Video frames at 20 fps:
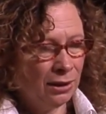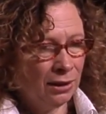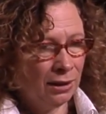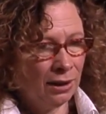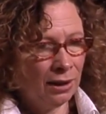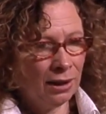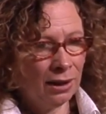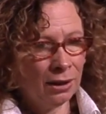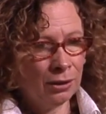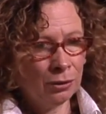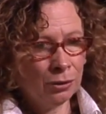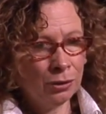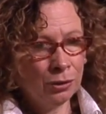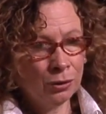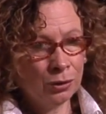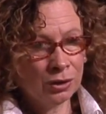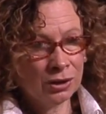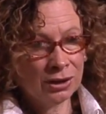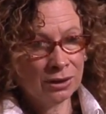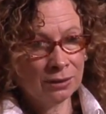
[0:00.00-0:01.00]
uh, who
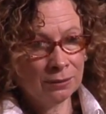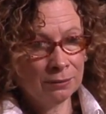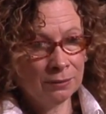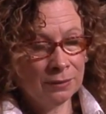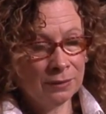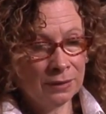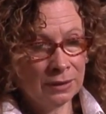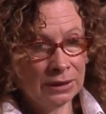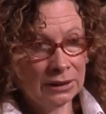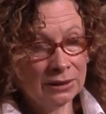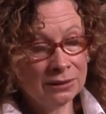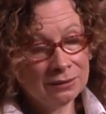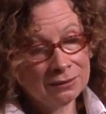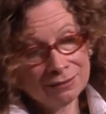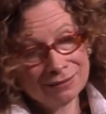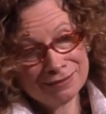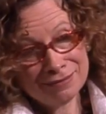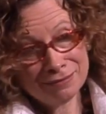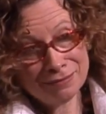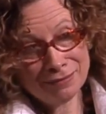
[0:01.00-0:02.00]
are
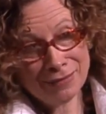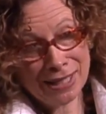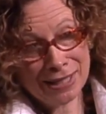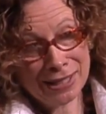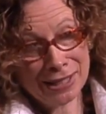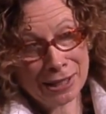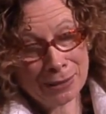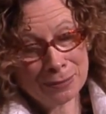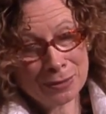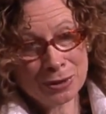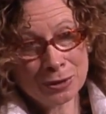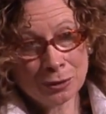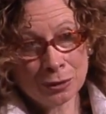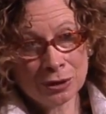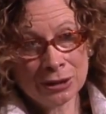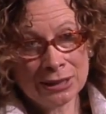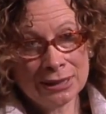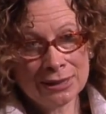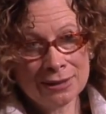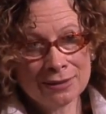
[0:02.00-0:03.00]
making up
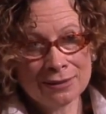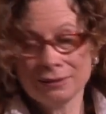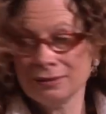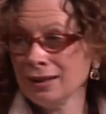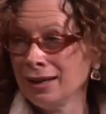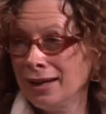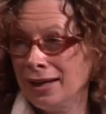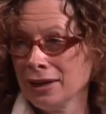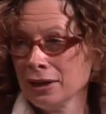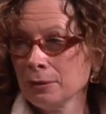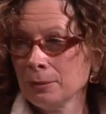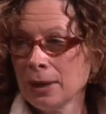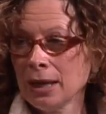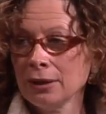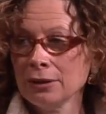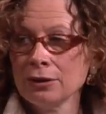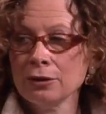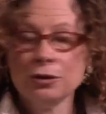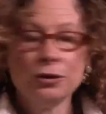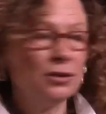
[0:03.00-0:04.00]
stories, lying about
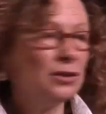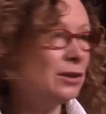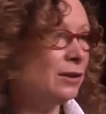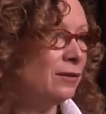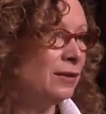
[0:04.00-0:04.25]
their use of